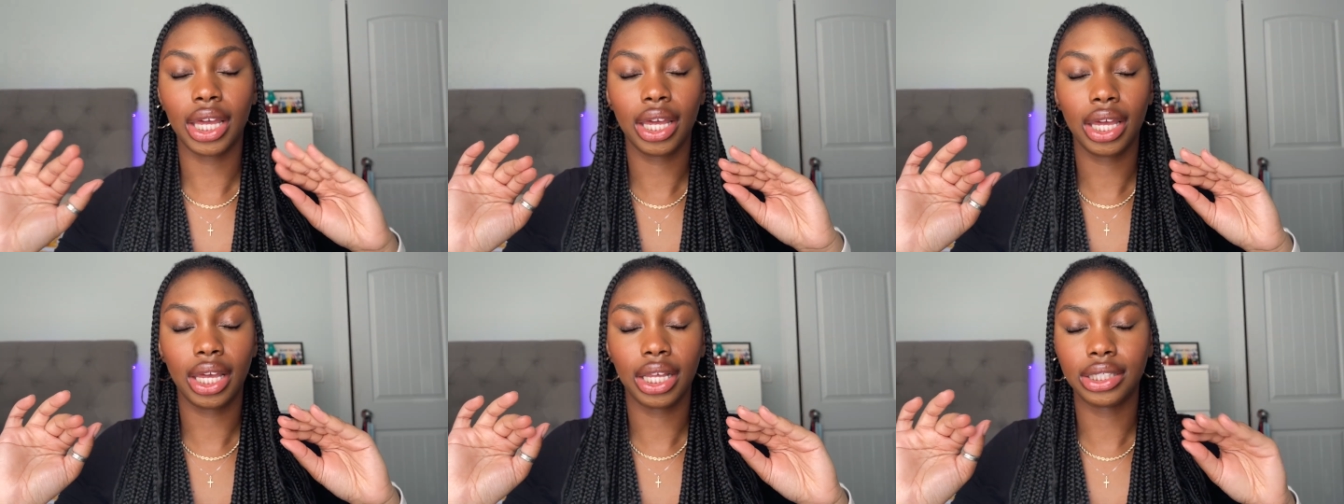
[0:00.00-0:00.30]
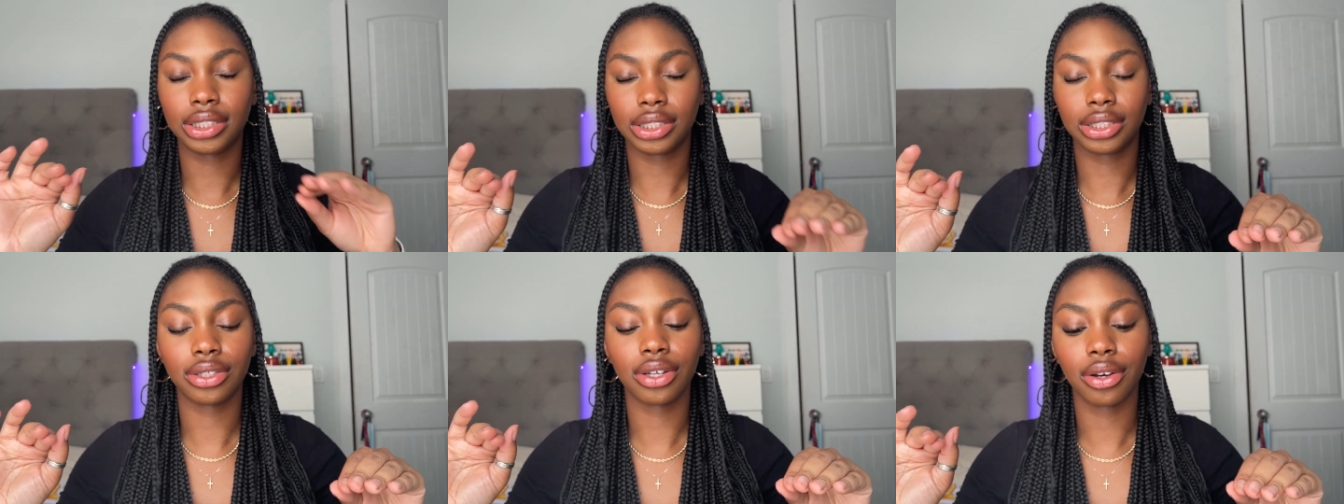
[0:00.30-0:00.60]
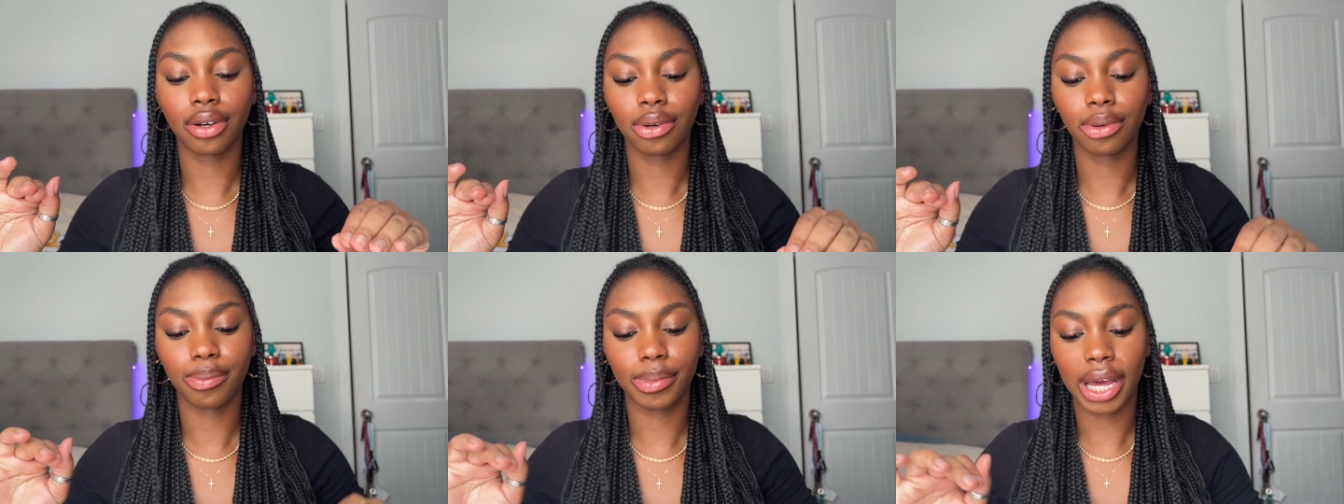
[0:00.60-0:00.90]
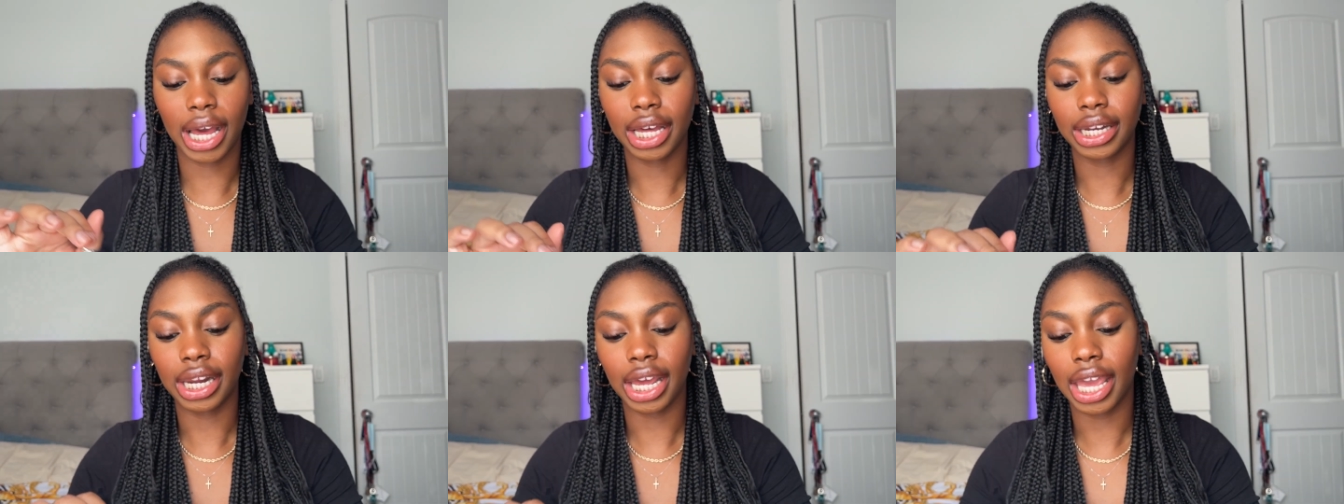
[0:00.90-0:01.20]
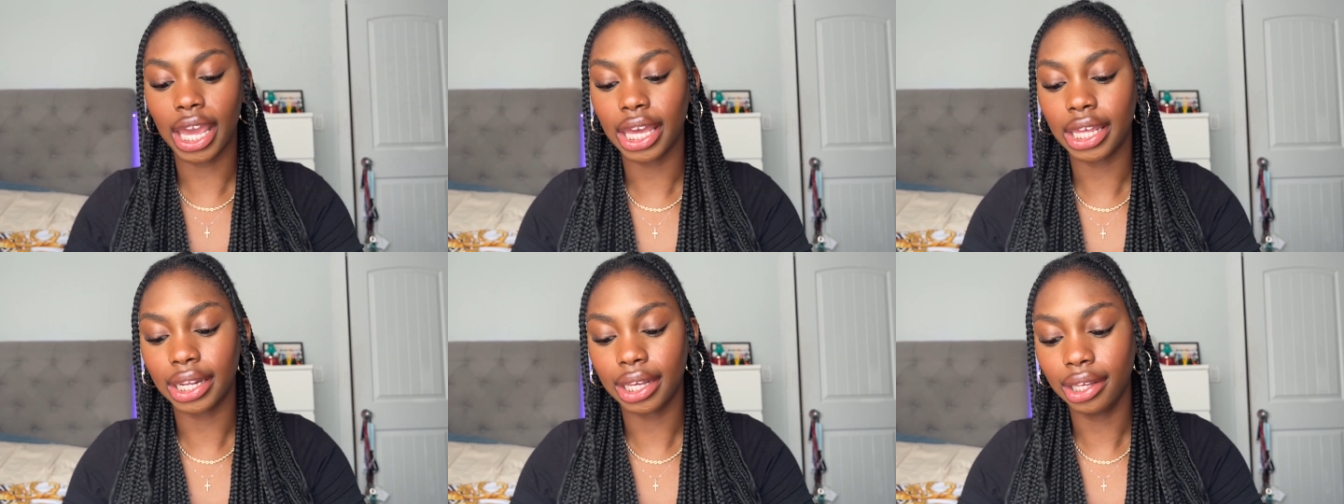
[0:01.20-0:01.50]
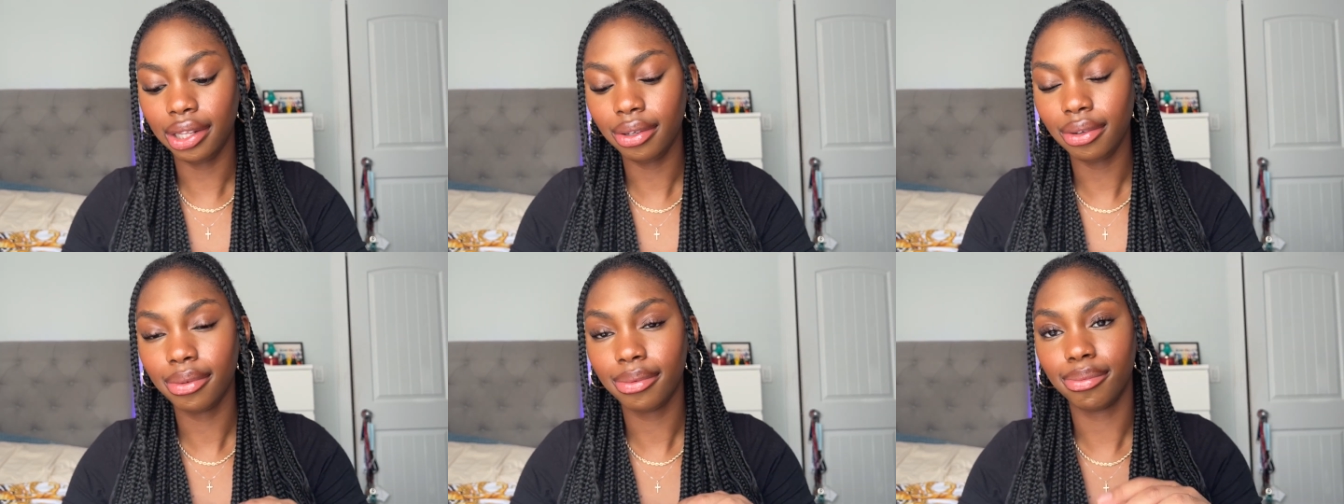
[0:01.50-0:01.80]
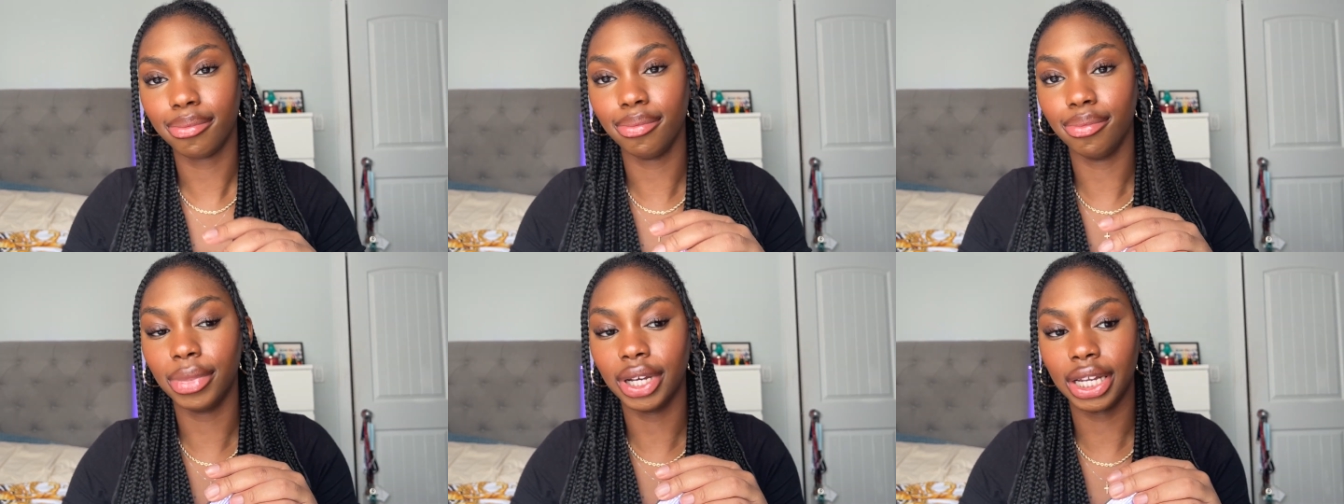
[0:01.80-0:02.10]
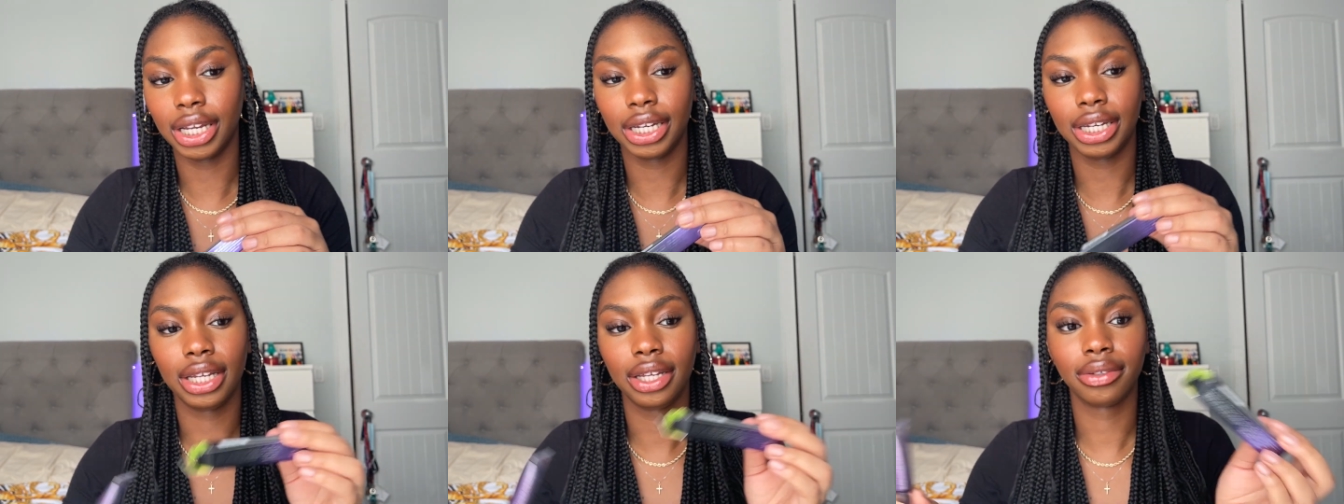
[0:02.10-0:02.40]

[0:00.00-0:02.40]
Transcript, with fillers: it's so bad i hate it but